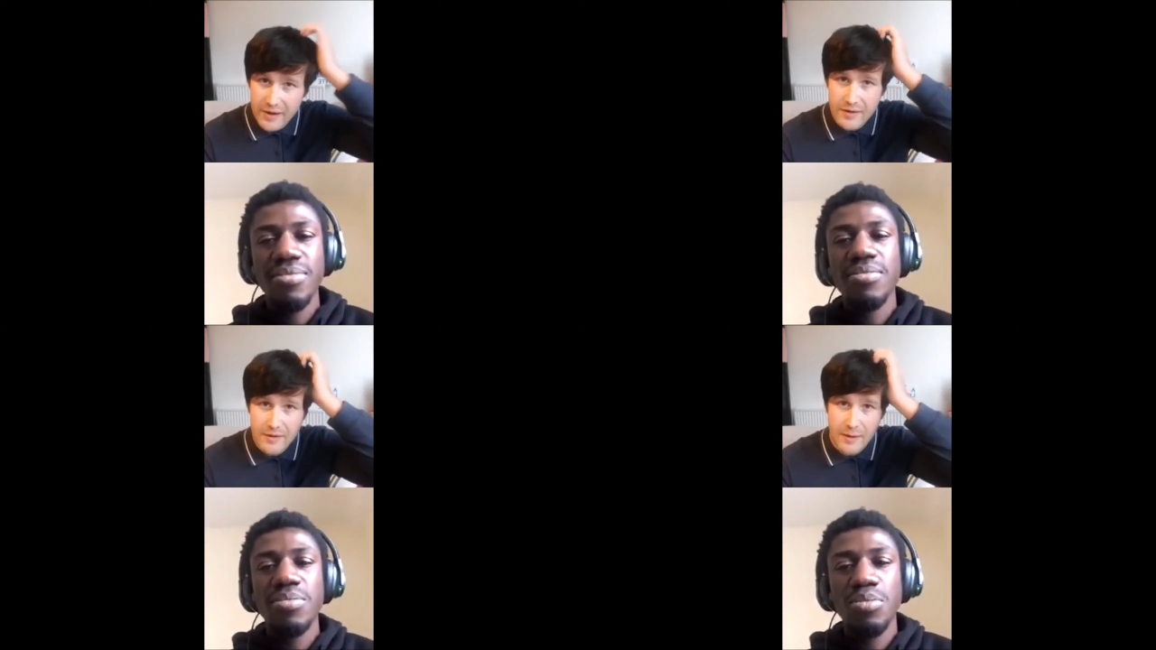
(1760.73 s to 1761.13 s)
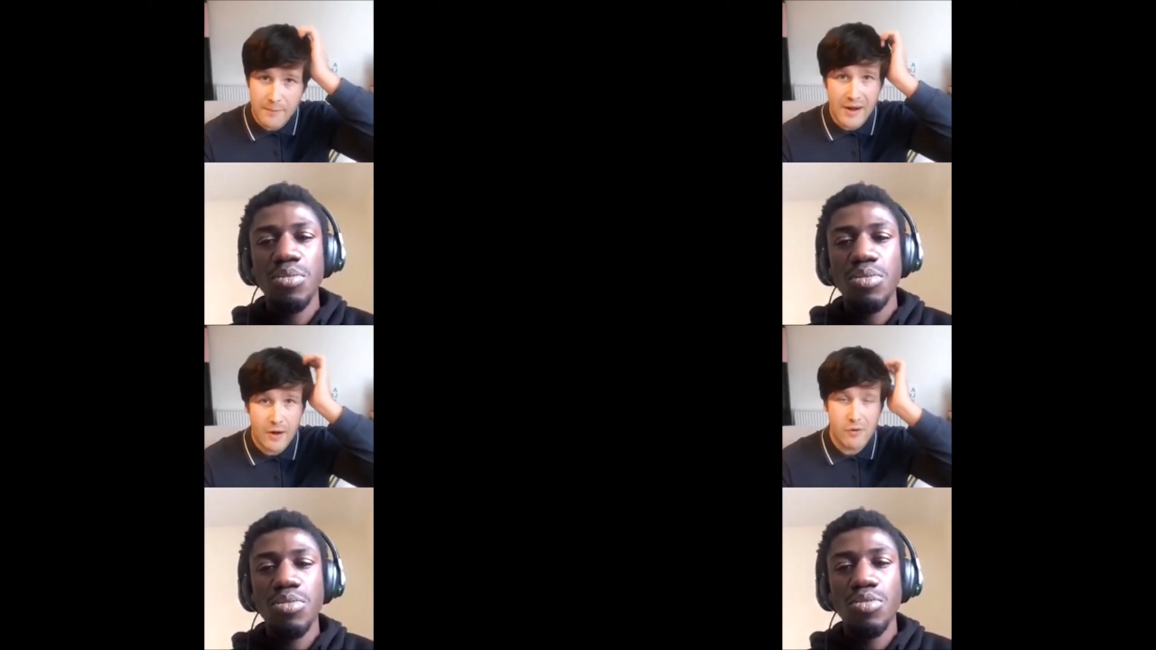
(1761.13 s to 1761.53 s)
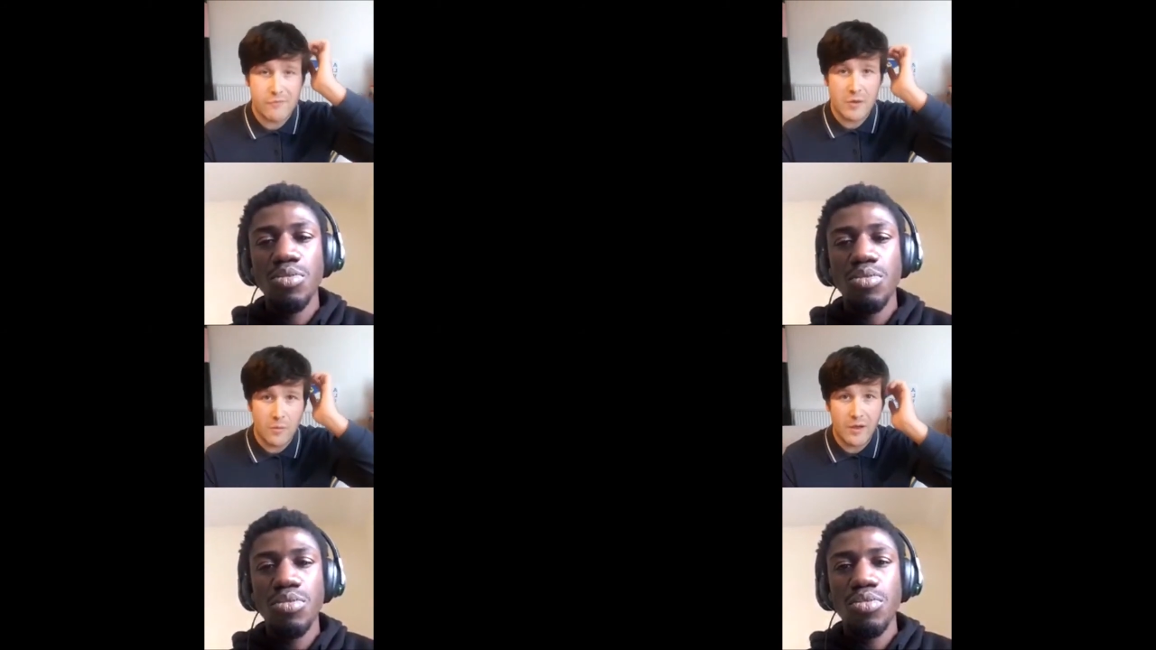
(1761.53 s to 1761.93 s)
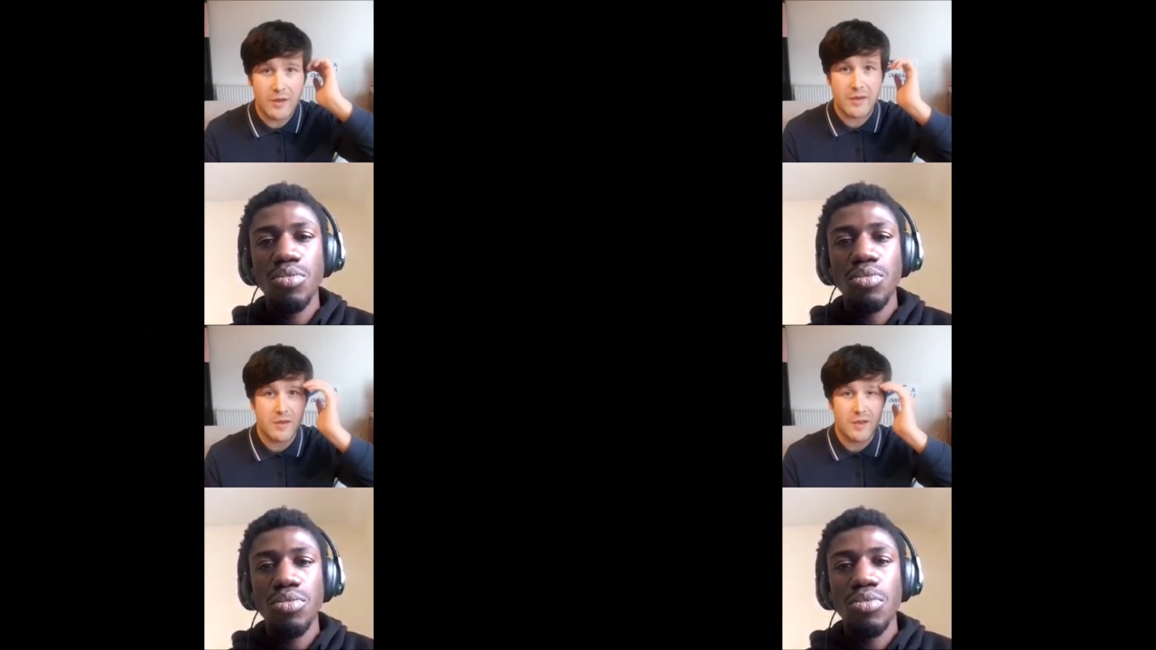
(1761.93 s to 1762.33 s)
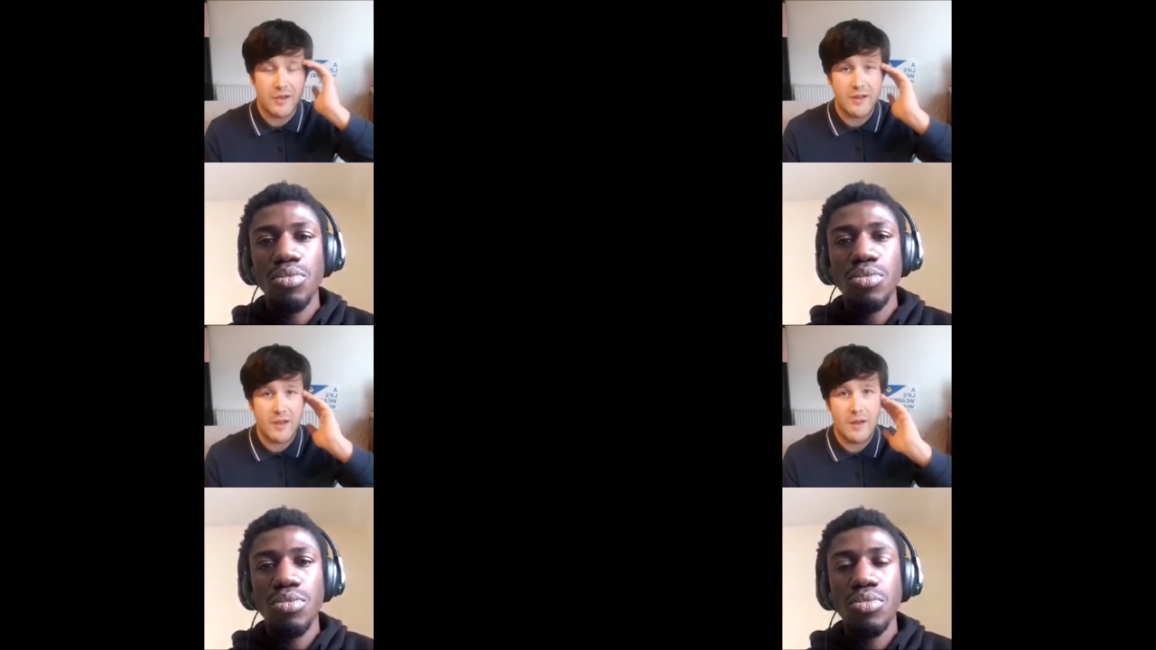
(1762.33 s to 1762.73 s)
Speaker 1: admirer of your work, and
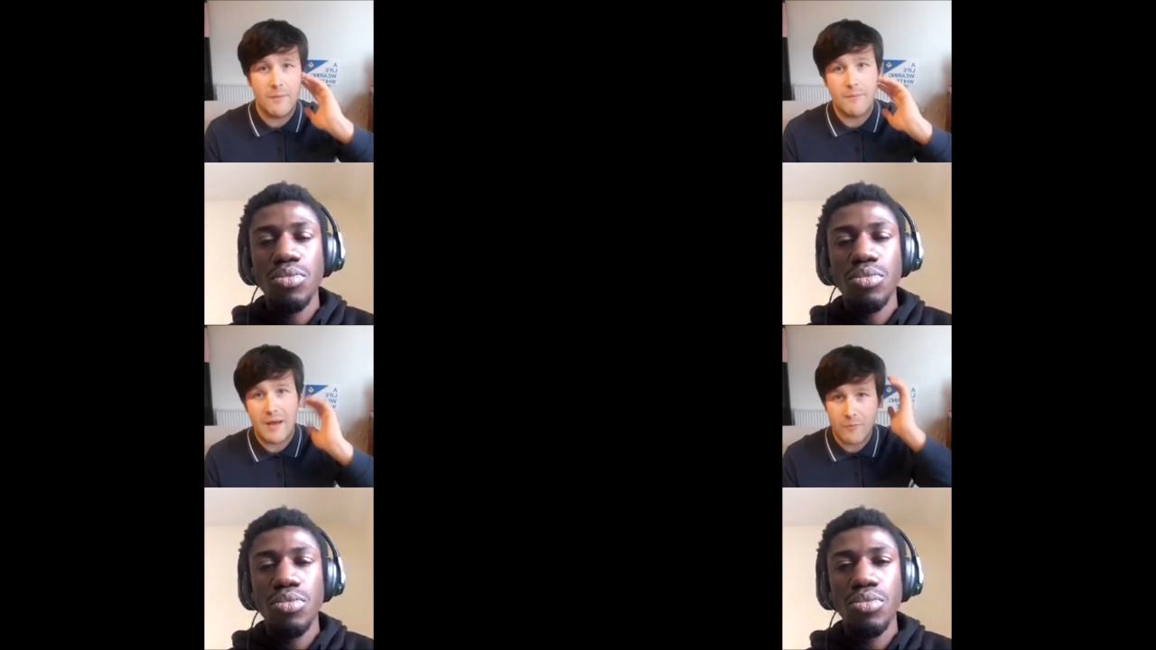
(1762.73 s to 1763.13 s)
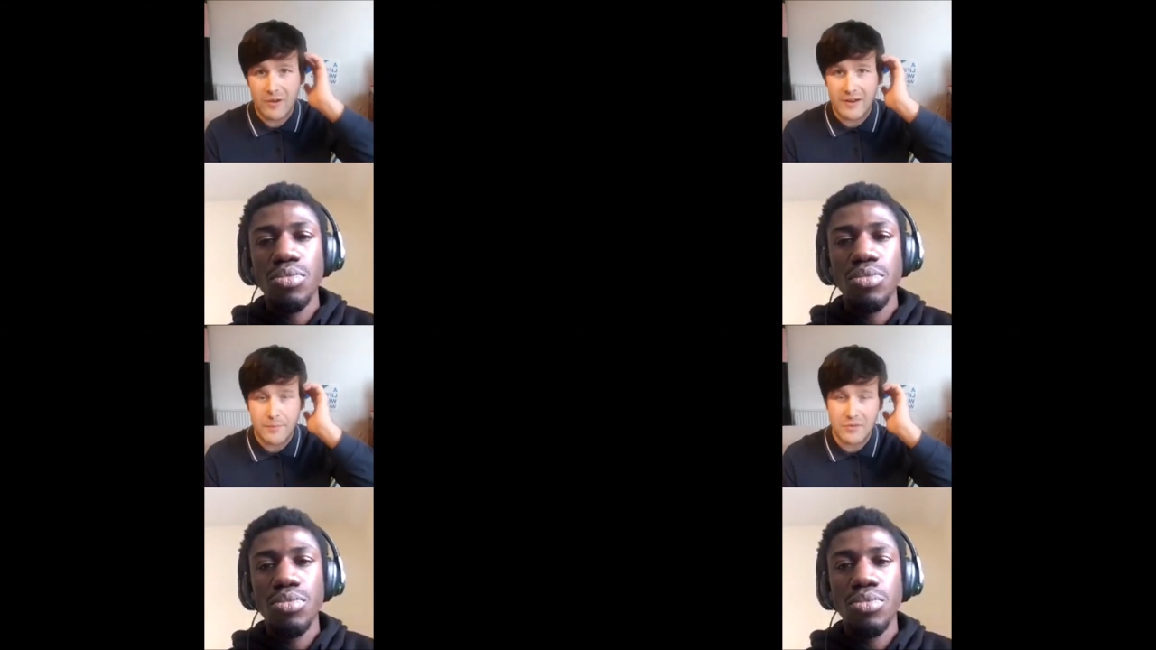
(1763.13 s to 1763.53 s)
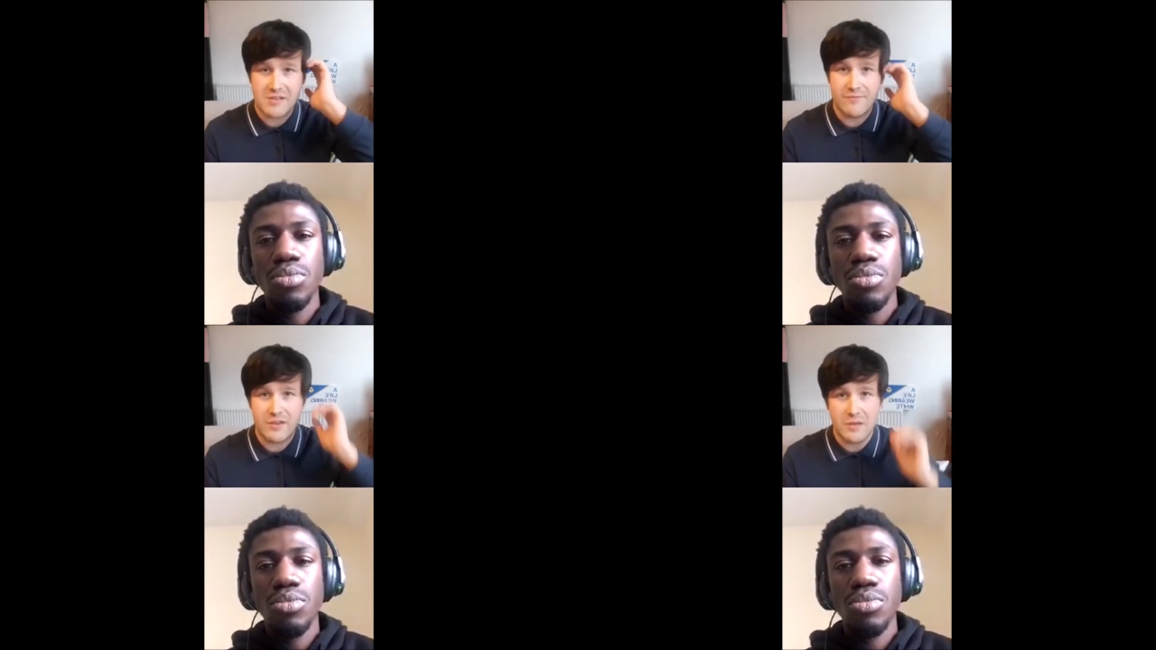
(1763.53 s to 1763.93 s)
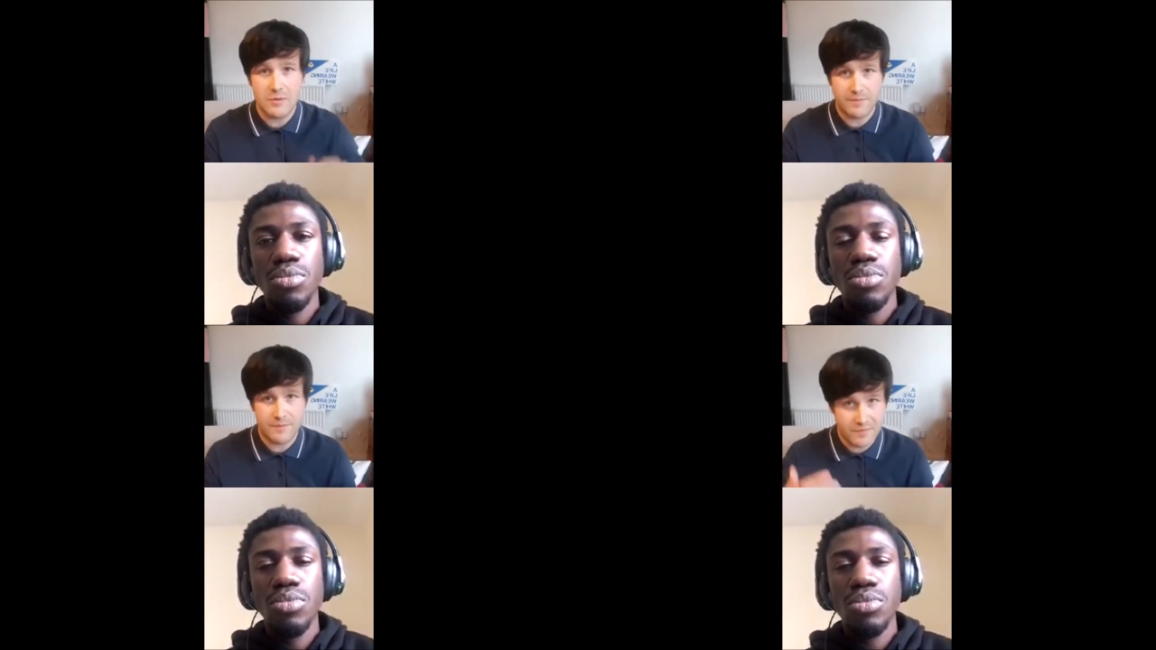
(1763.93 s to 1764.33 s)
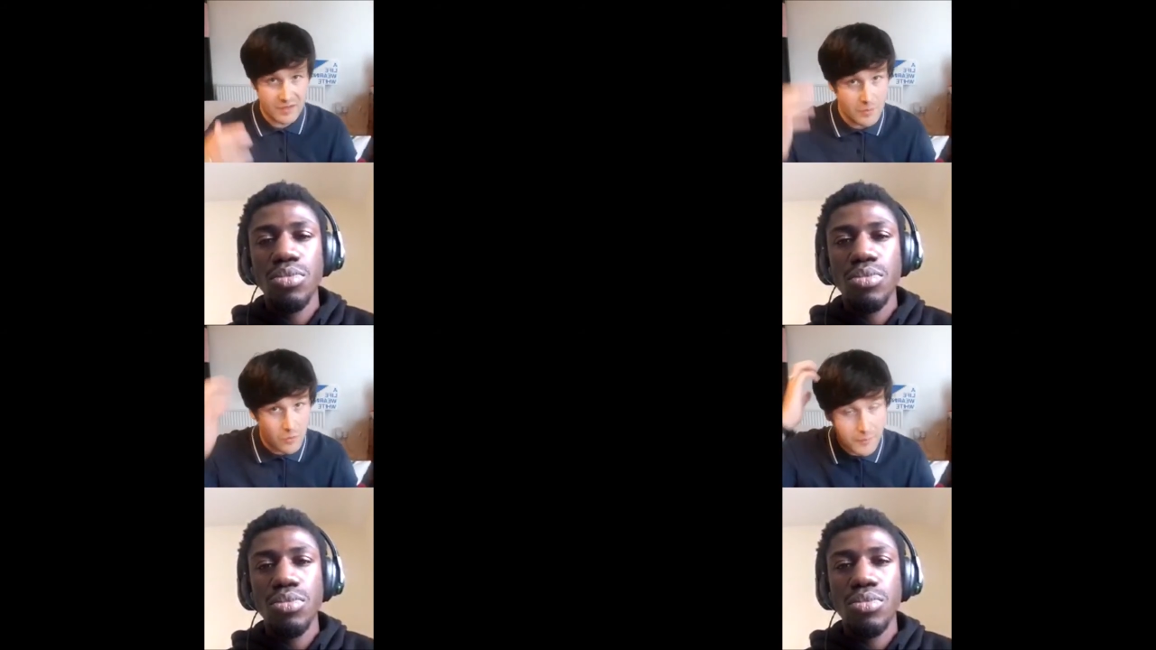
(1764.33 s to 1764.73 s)
I'm really buzzing that you
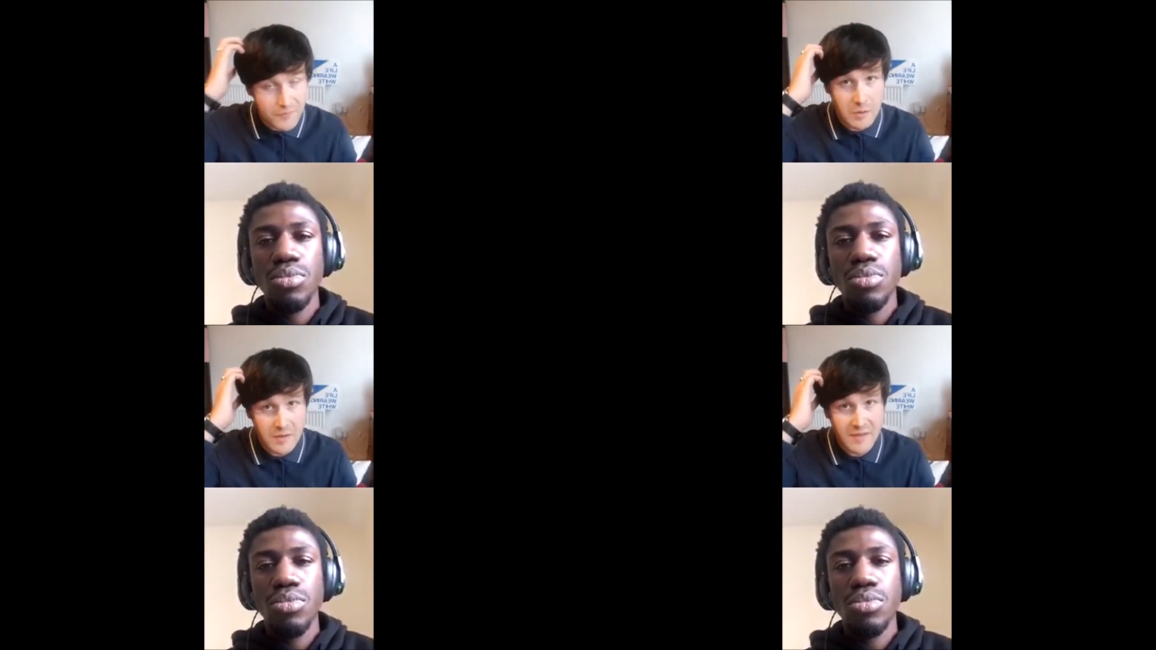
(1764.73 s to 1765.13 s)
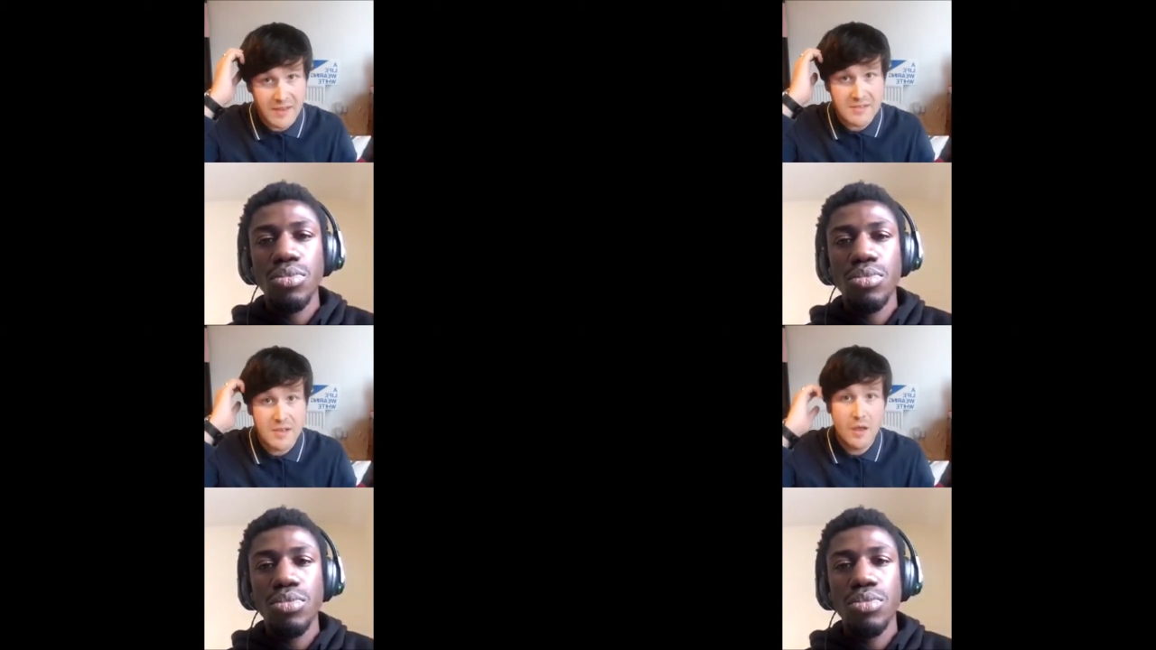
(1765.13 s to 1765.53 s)
were up for doing this.